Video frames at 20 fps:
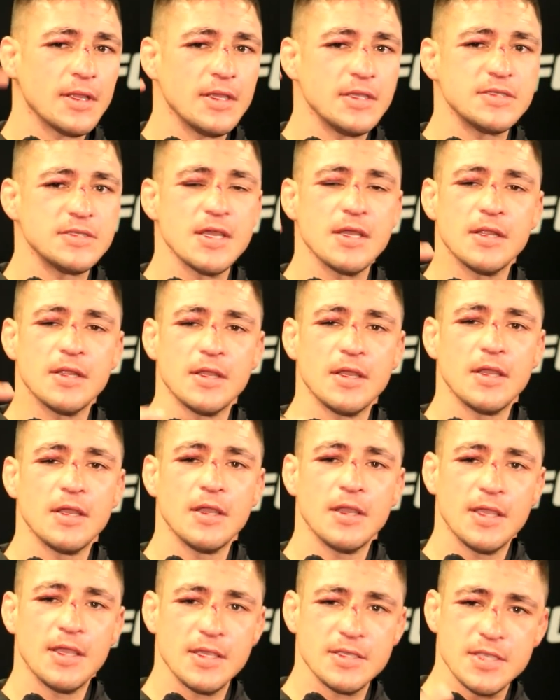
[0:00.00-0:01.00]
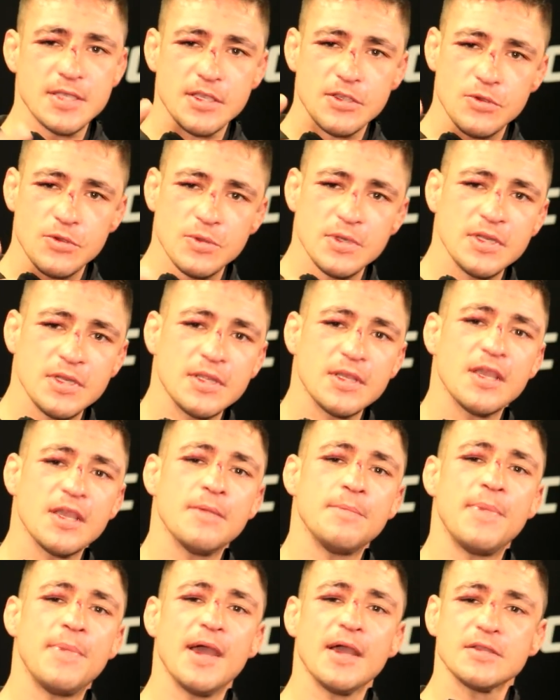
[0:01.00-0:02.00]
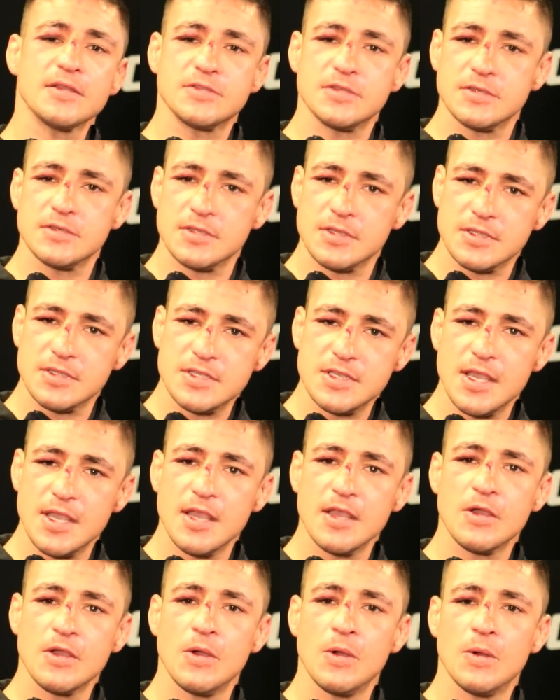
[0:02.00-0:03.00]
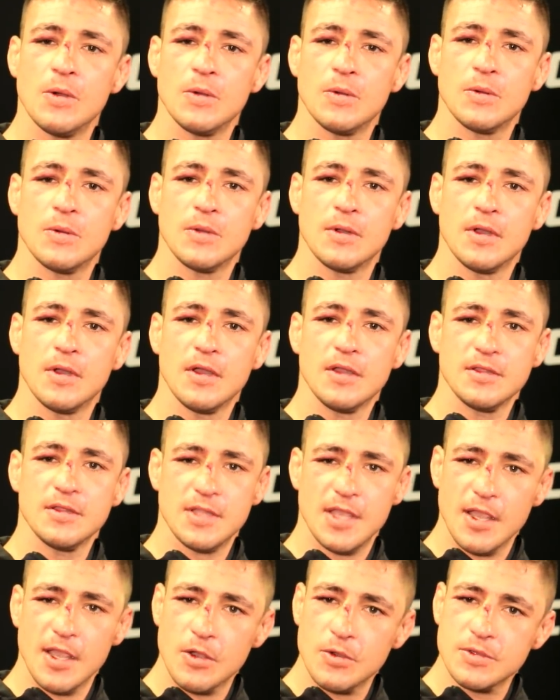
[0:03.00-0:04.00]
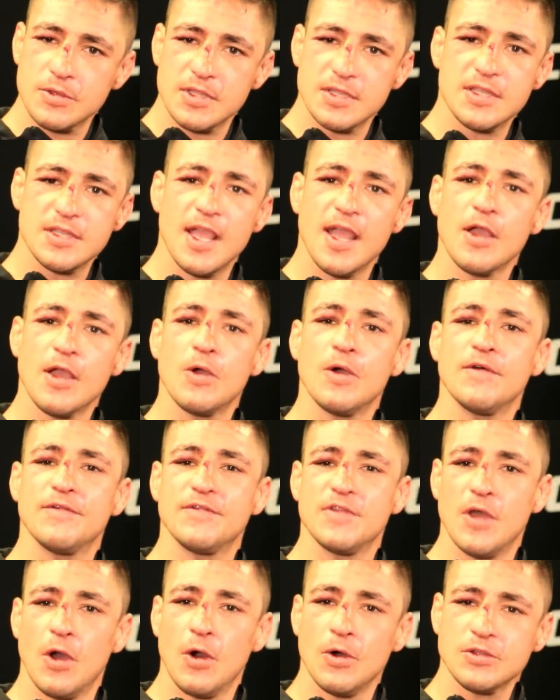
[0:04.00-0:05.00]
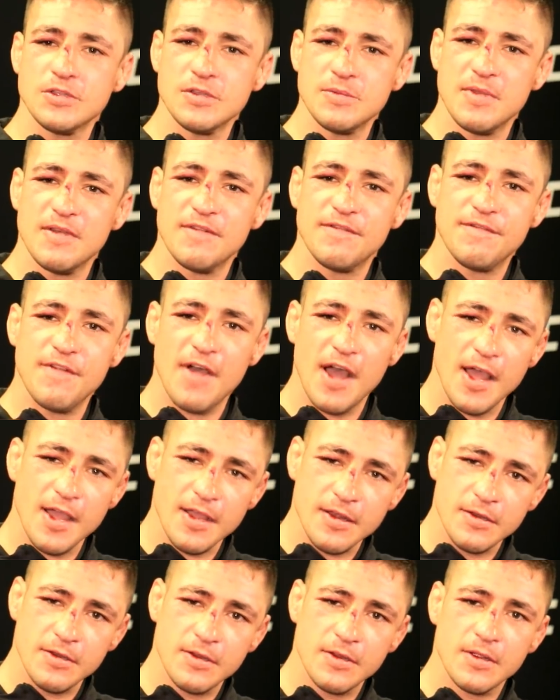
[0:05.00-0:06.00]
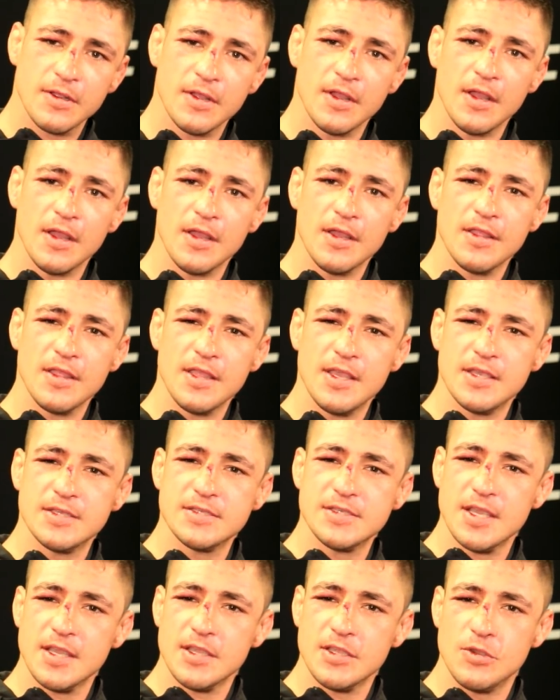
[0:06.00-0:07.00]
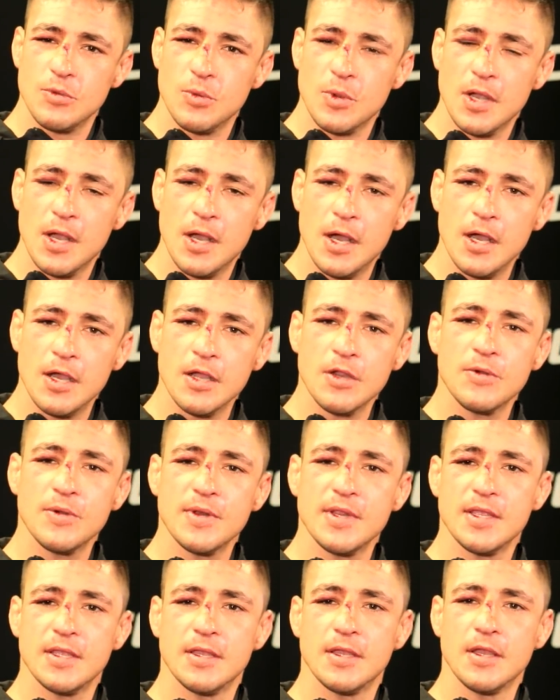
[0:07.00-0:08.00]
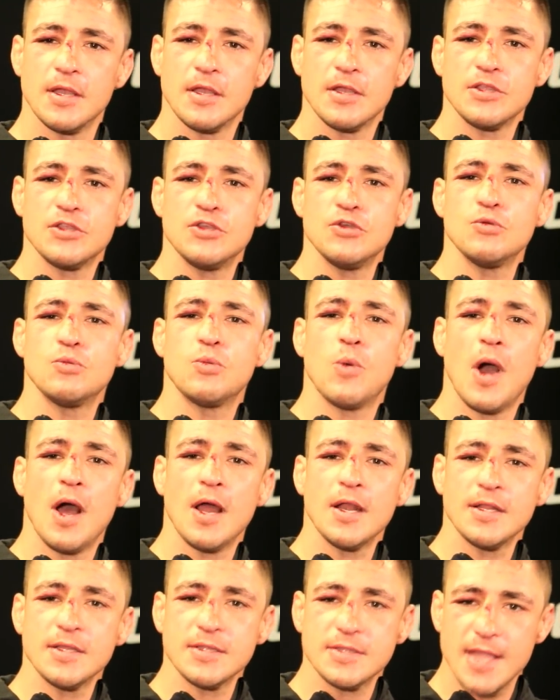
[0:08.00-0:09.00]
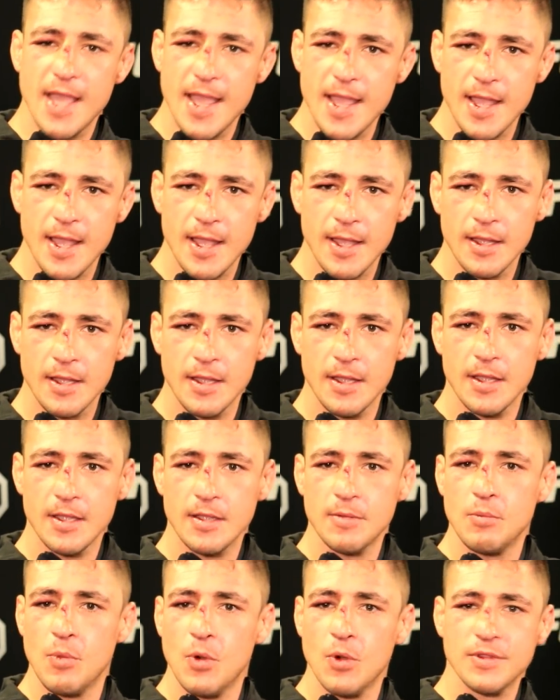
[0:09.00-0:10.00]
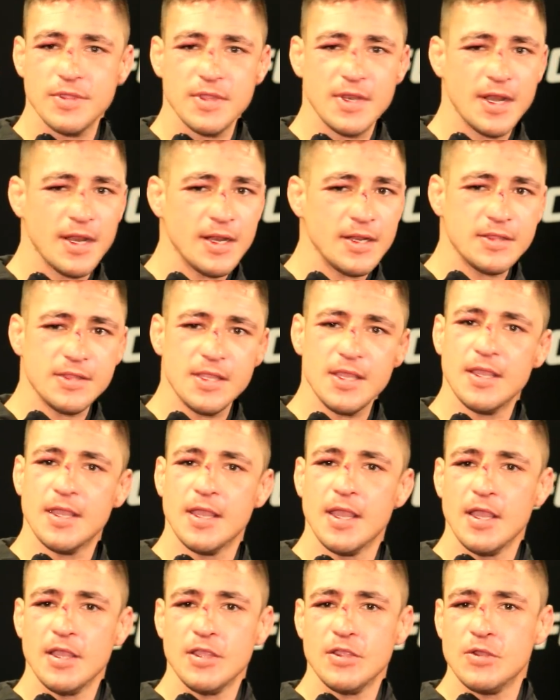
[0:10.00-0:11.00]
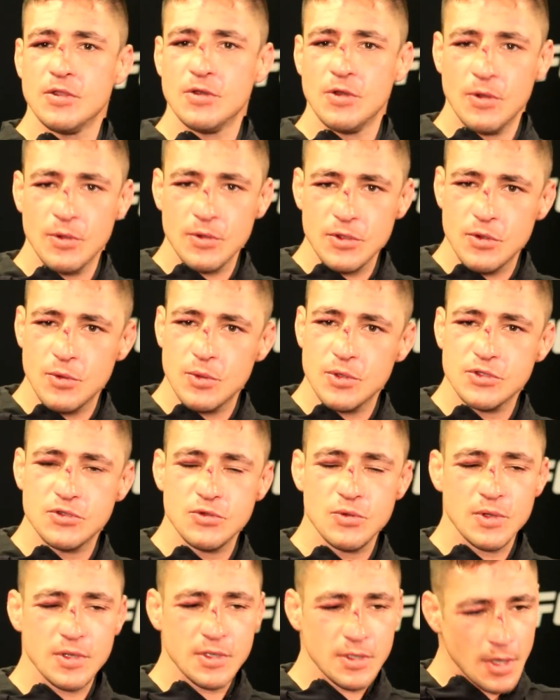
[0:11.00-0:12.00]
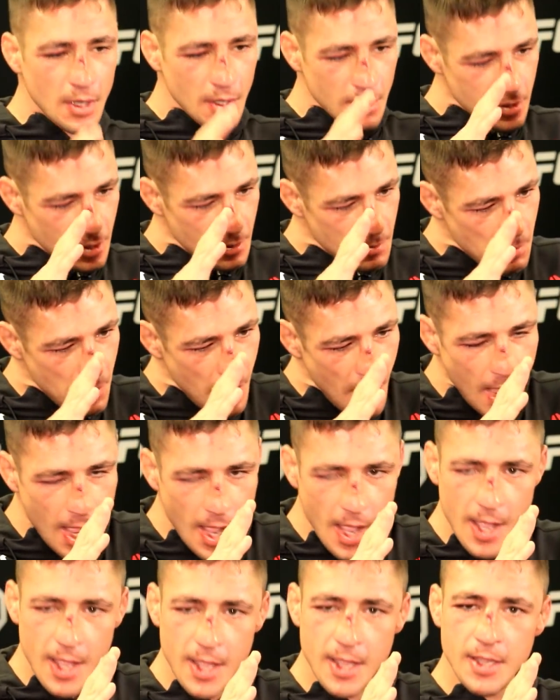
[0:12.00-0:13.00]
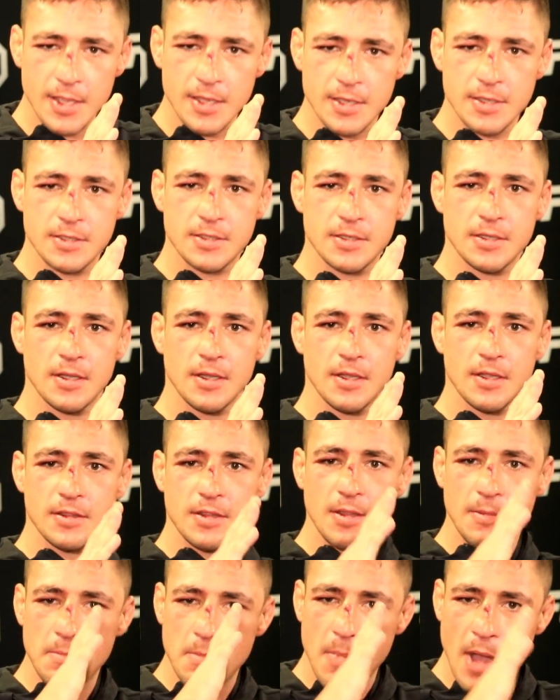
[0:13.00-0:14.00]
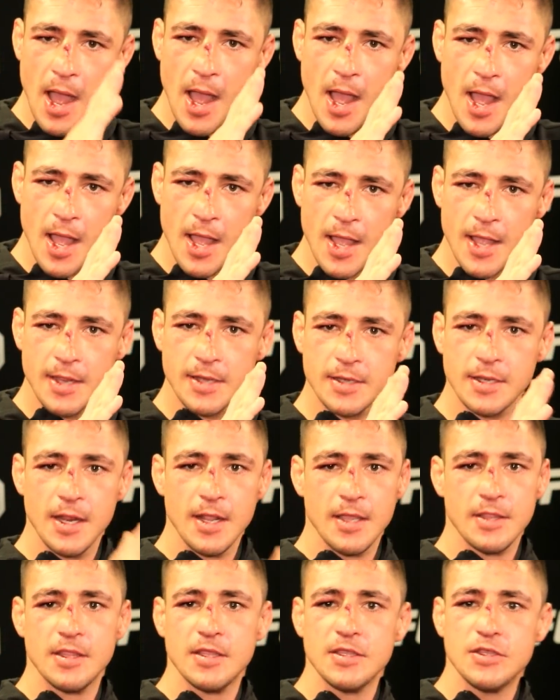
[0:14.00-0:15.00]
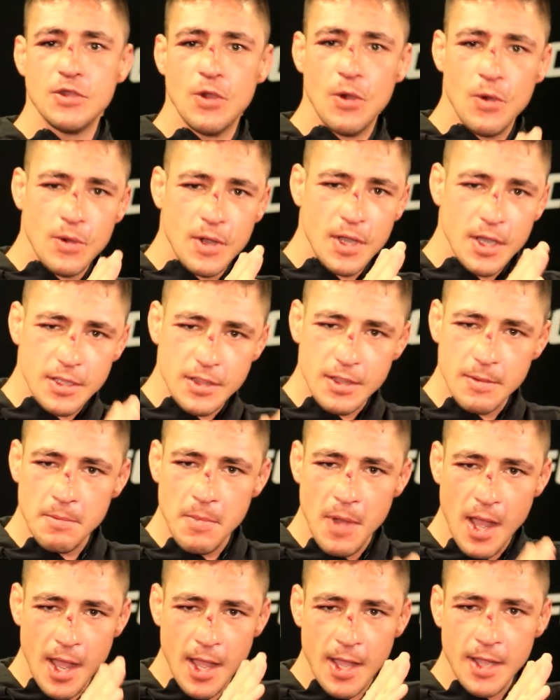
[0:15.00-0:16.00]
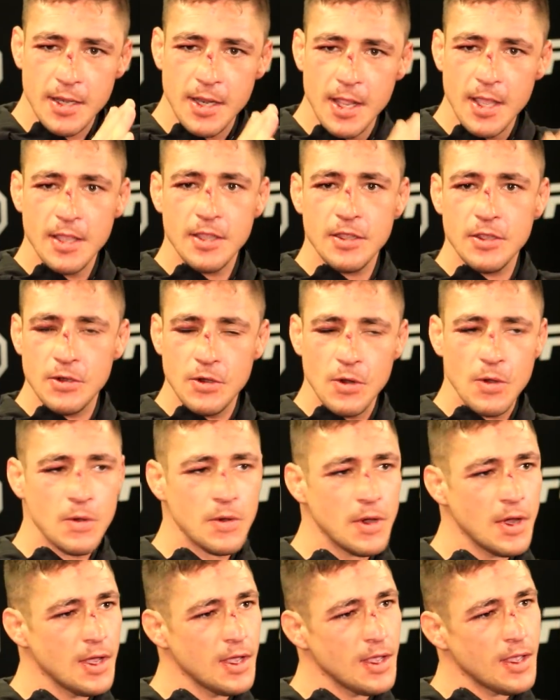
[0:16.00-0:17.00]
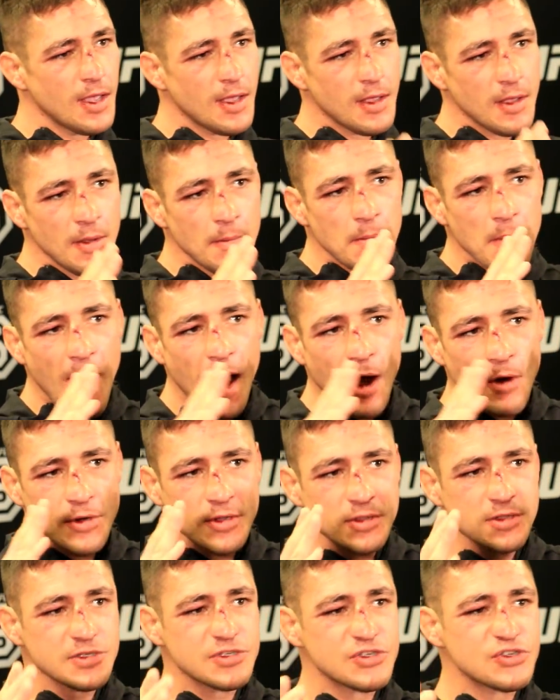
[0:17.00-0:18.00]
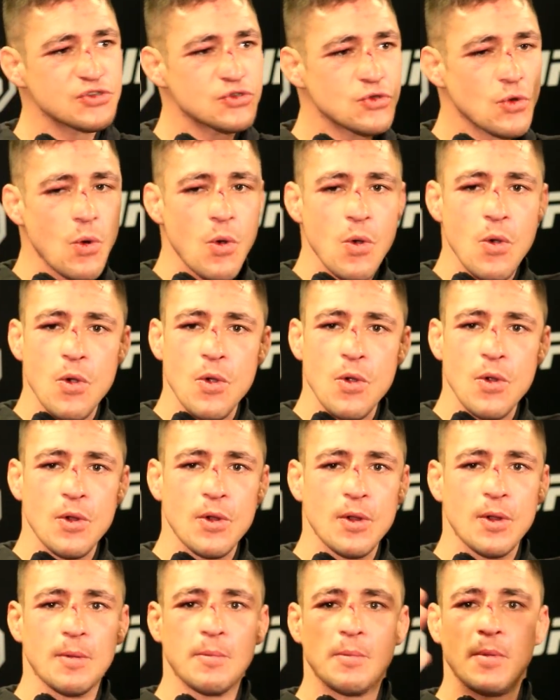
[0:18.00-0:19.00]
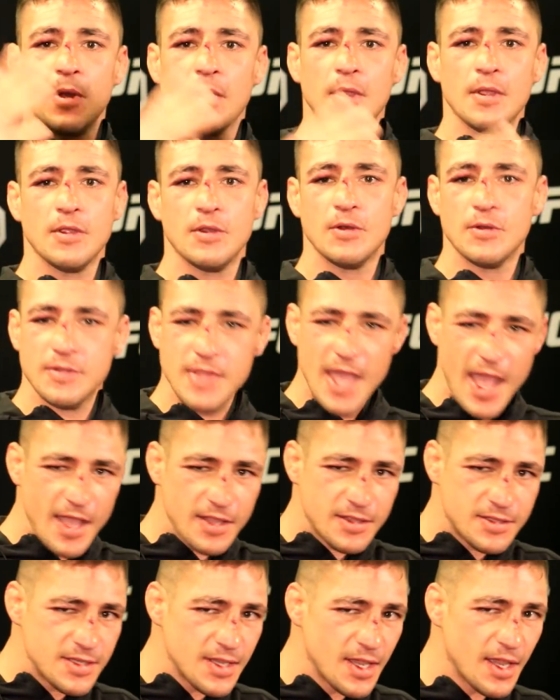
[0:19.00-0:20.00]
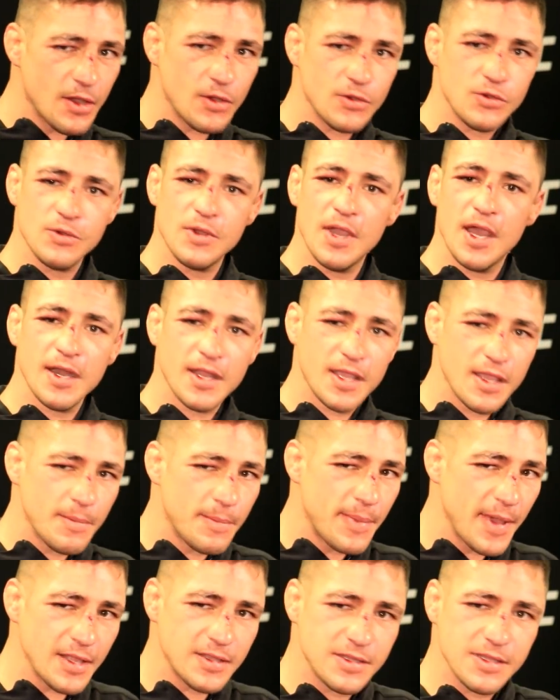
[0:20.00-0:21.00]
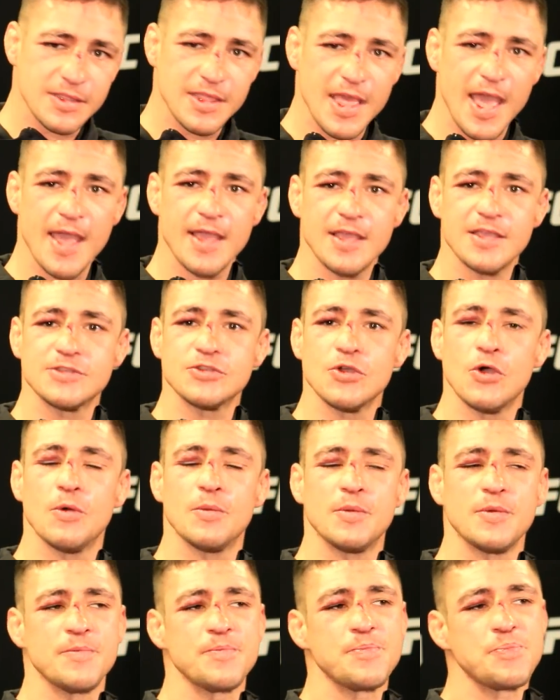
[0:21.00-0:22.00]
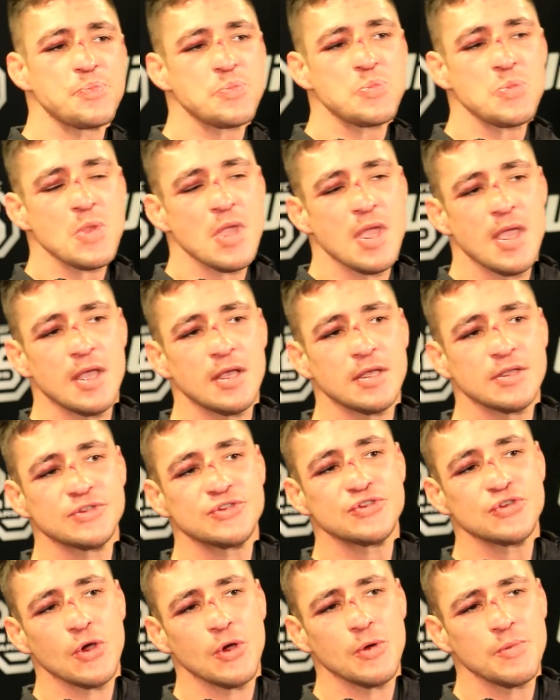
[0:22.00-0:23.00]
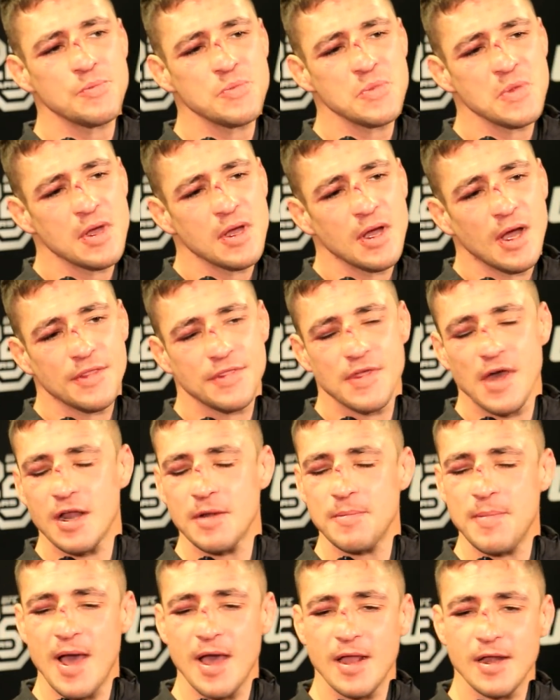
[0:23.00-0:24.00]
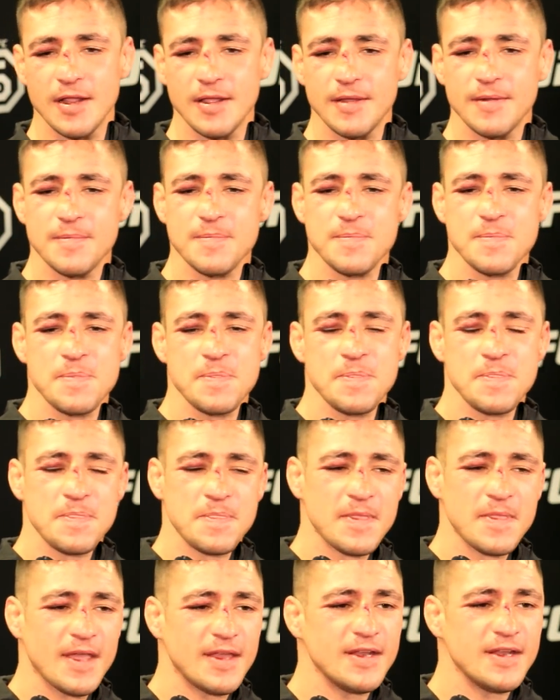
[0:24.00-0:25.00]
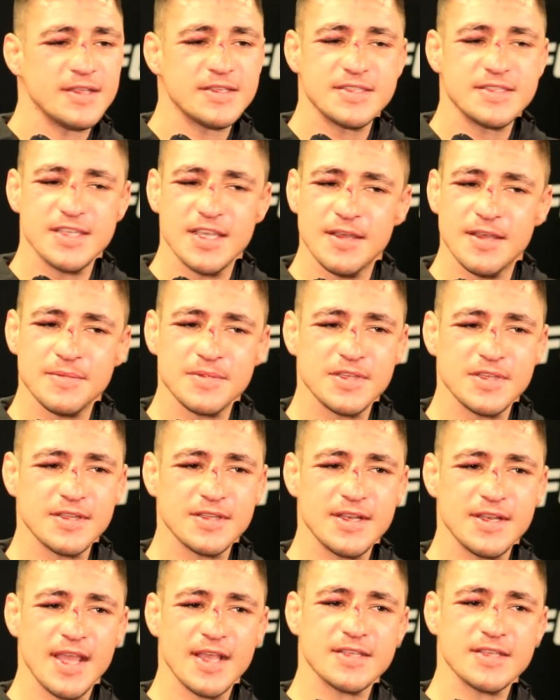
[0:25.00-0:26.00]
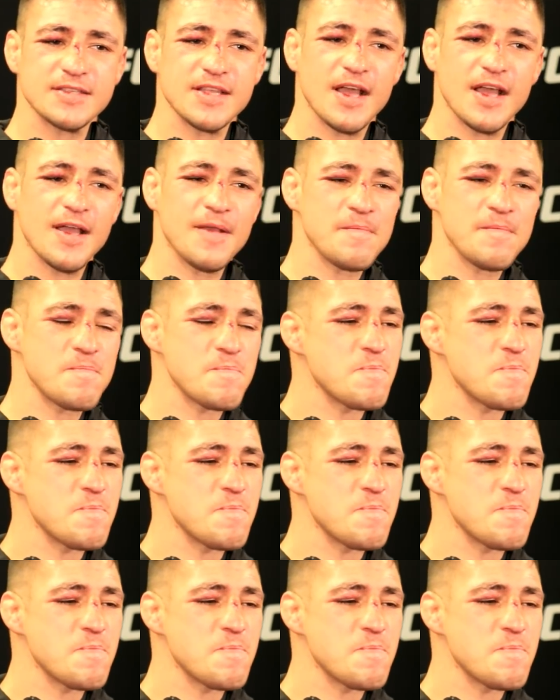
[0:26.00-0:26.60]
He said, you need to get back to the Diego, the Diego of the Ultimate Fighter. He said, you were hungry. You wanted that more than anything. You know, you were doing the mind, the yoga, the mind, you know, out in the storm. You know, that Diego, you got to get back to that, he told me. And so I thought about it. I didn't see him till the next time.